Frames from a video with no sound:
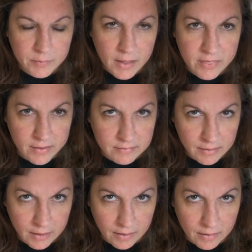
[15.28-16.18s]
This
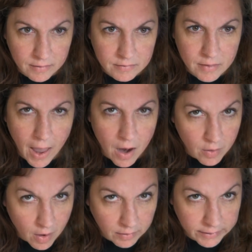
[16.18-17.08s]
is
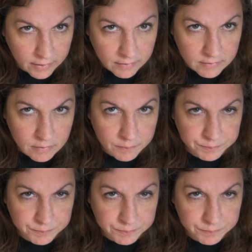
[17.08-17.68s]
alcohol inks,